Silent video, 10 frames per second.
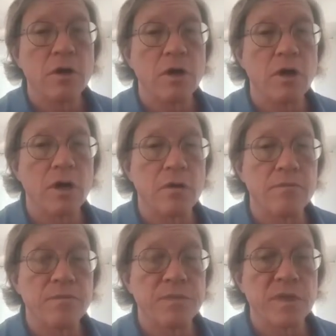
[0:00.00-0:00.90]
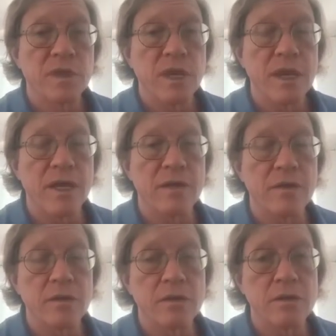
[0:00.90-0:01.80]
Um,
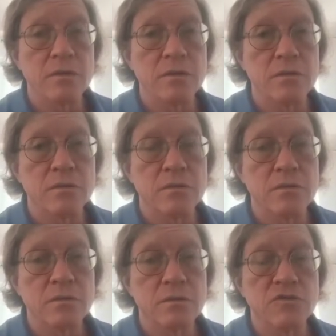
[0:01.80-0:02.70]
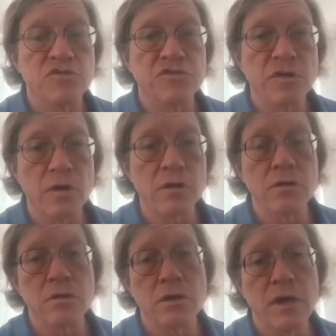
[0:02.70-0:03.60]
and to start,
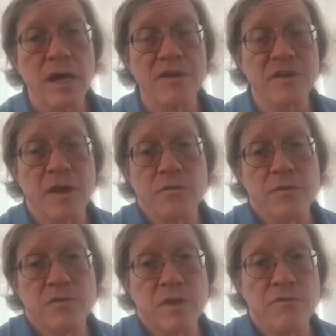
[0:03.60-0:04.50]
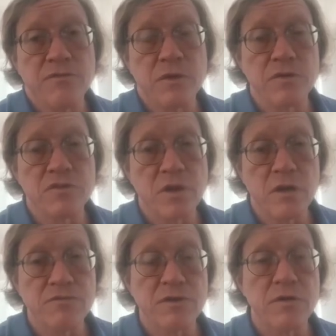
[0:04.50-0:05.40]
as I would say,
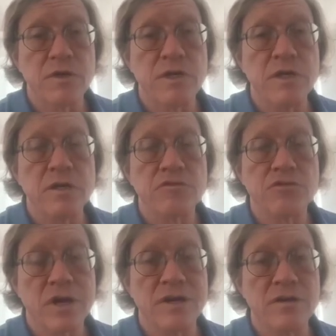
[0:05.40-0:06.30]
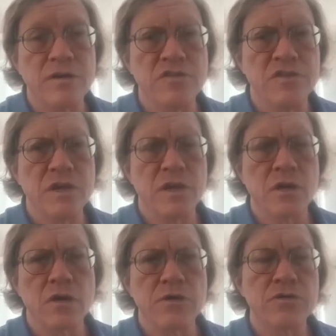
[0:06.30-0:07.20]
philosophically, trying at least to get a
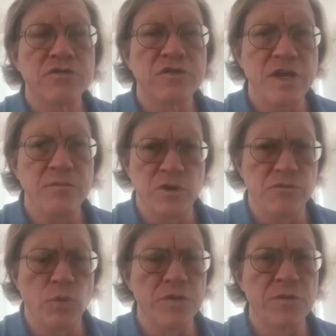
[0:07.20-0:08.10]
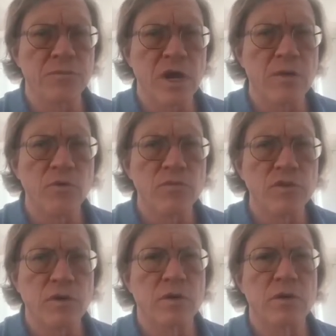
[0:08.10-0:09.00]
clear statement of what the problems
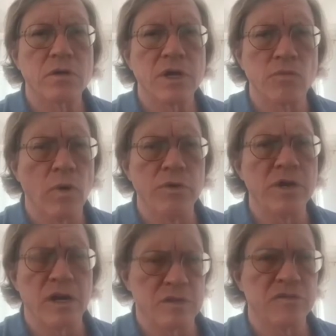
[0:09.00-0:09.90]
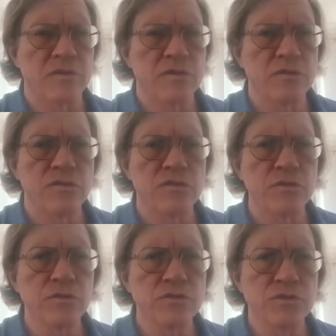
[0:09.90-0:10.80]
are and what would constitute
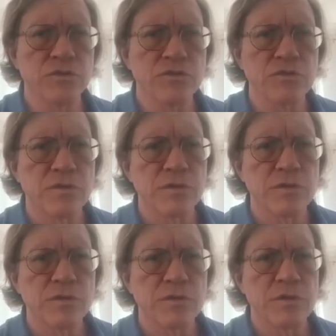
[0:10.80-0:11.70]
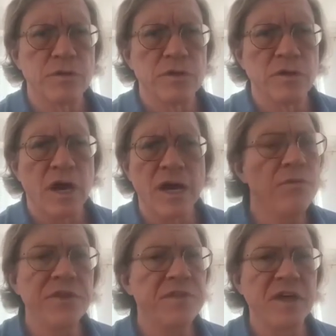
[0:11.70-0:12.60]
solutions. I
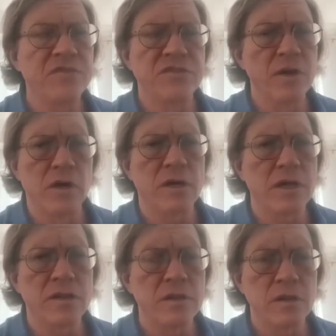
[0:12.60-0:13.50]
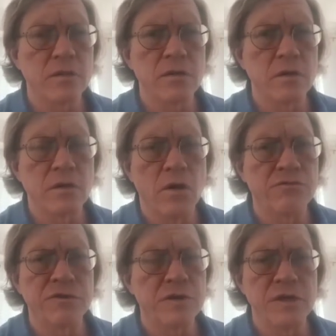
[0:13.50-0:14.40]
don't think that's done. I think
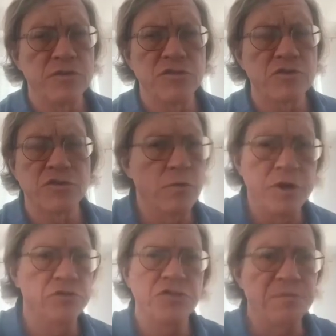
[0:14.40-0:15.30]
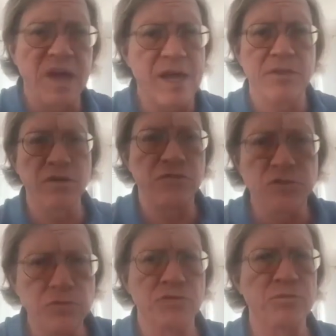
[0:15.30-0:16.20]
often it's just, oh, here's some math. Let's
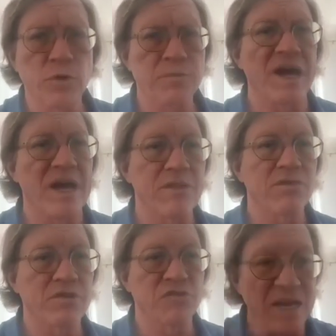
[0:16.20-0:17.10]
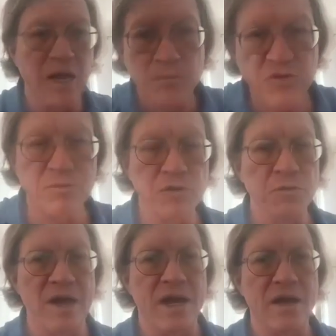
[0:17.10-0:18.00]
do some more math. Let's make up some
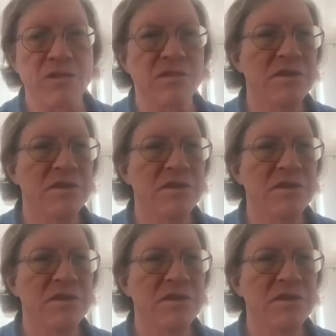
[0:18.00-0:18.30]
new math.